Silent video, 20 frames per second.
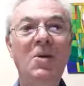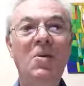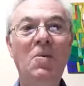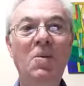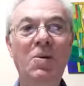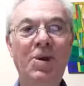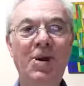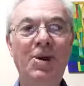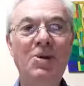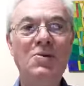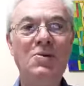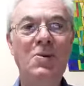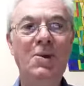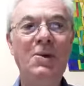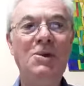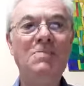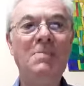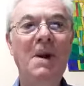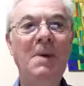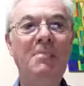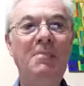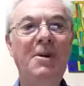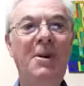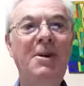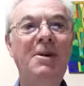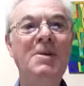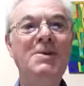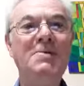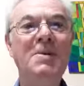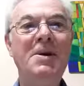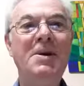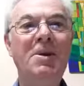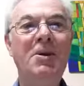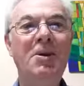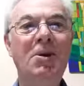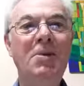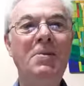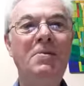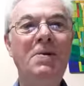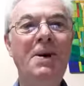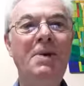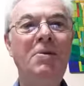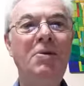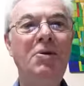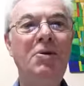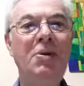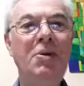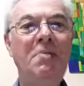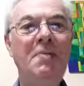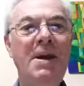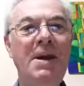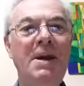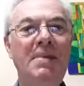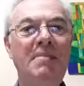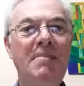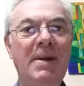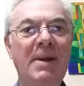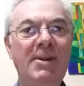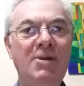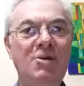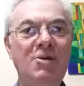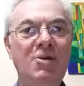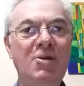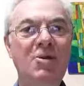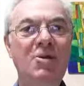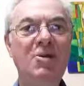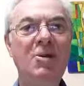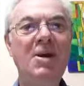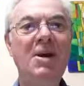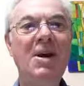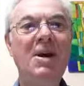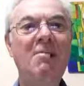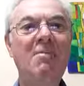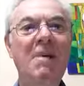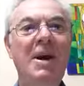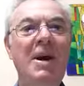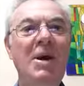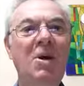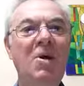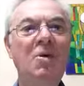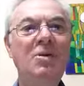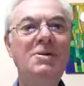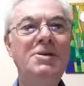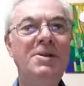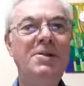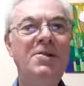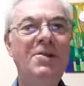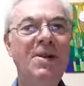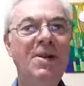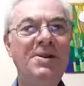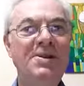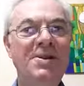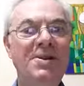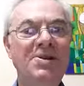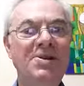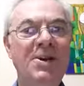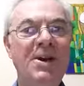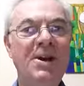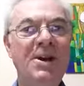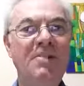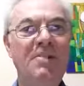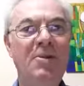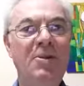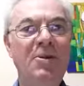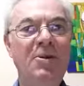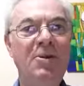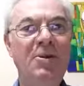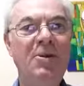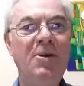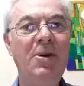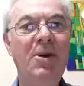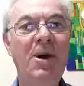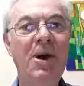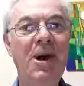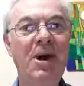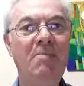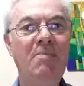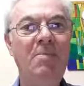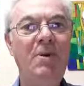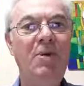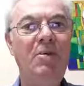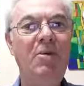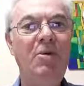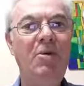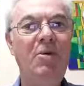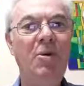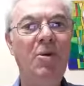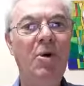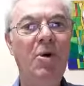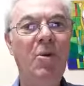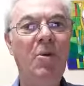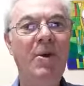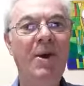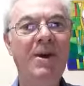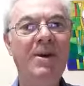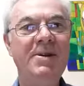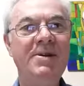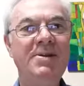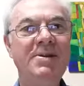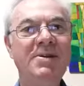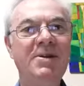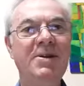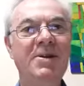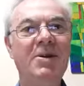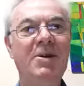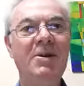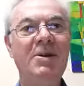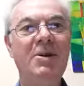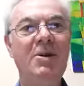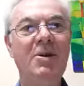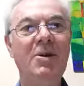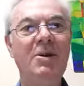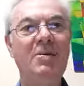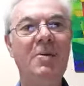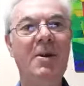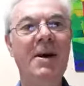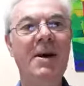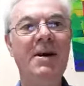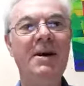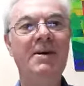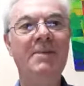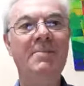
With those words, my prayers, may the Lord be with you. May He bless you. May He cause His face to shine upon you and be with you always. Goodbye.